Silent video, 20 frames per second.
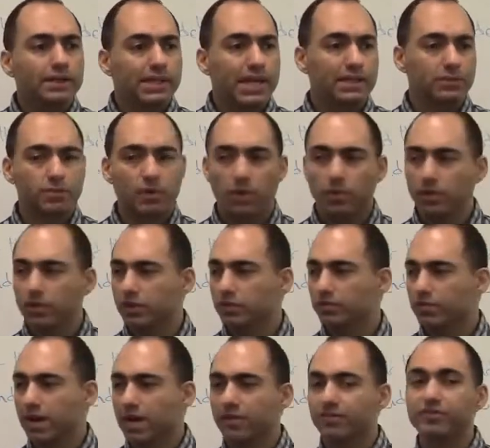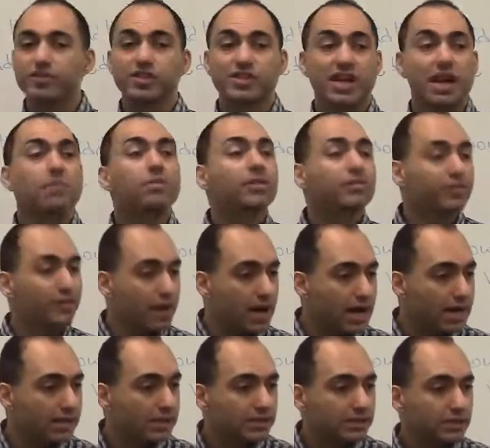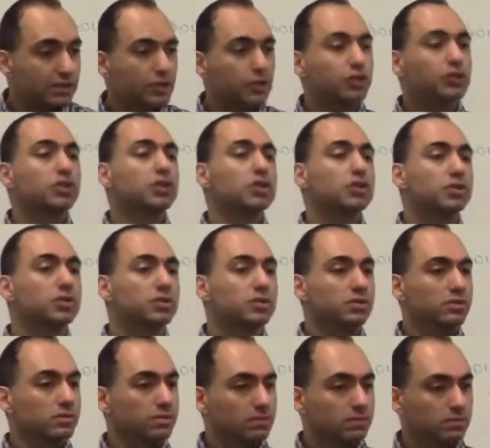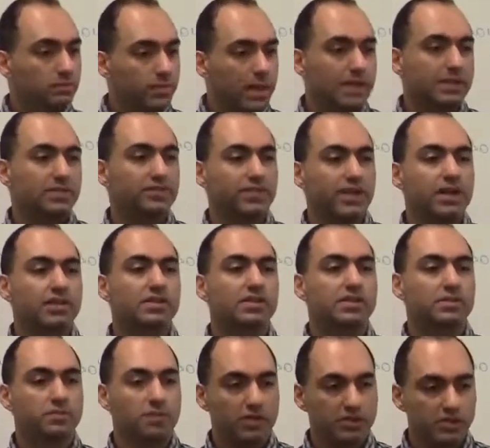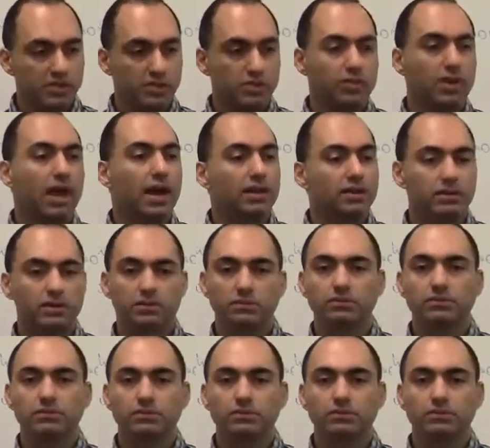That's why when you're writing, for example, for IELTS, it's good to use passive tense as much as you can.